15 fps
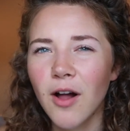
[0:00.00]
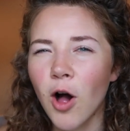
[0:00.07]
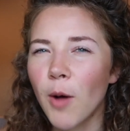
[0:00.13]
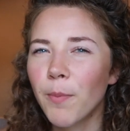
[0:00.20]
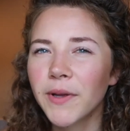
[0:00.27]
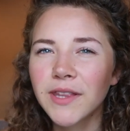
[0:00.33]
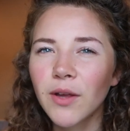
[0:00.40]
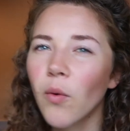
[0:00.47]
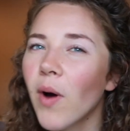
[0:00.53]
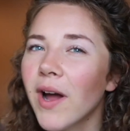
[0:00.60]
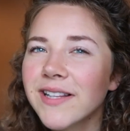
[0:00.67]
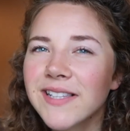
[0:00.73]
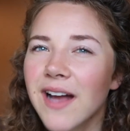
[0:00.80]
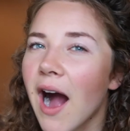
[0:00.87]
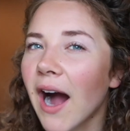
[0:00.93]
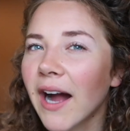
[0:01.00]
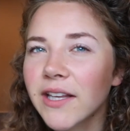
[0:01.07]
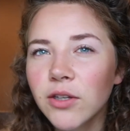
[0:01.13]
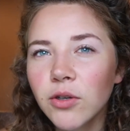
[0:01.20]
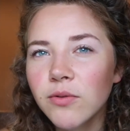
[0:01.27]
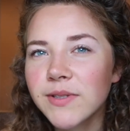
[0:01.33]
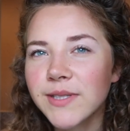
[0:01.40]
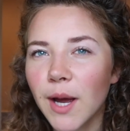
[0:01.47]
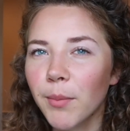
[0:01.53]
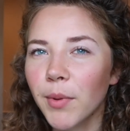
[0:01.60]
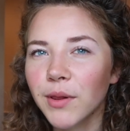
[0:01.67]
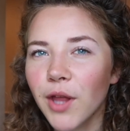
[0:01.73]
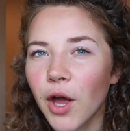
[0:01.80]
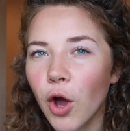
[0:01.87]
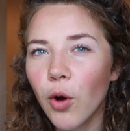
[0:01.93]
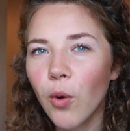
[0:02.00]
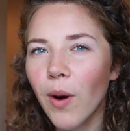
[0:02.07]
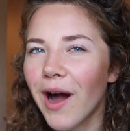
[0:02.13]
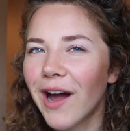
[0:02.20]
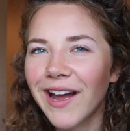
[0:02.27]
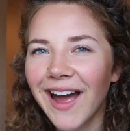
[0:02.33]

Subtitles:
I'll put the ones that I use down below.